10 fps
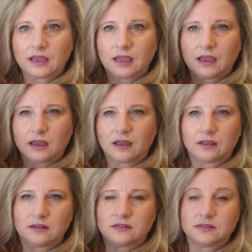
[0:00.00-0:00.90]

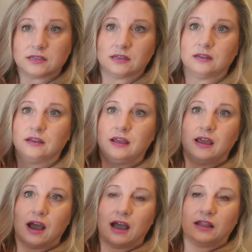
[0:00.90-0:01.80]
And
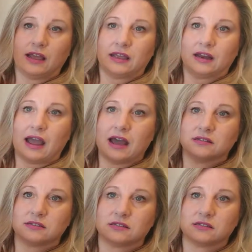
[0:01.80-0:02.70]
I like it. It
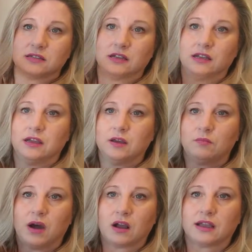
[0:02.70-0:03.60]
has
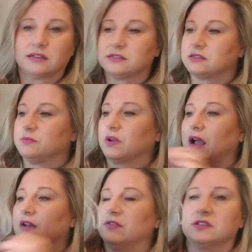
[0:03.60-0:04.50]
pockets,
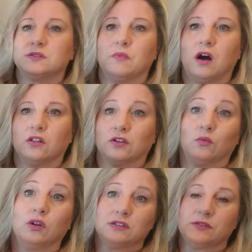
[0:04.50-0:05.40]
kind of a smaller,
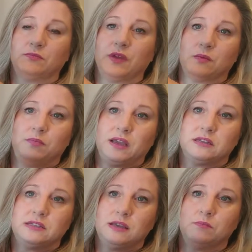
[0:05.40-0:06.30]
well, it's, they're
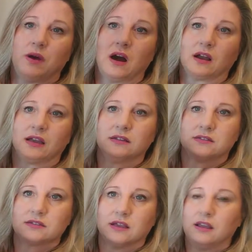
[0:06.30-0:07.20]
big, deep
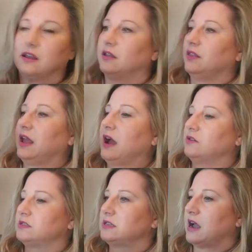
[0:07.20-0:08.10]
pockets on the
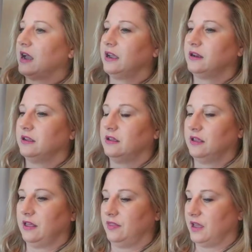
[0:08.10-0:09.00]
outside,
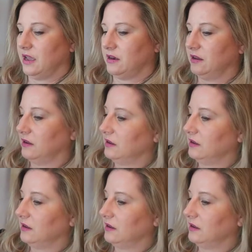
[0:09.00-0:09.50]
and then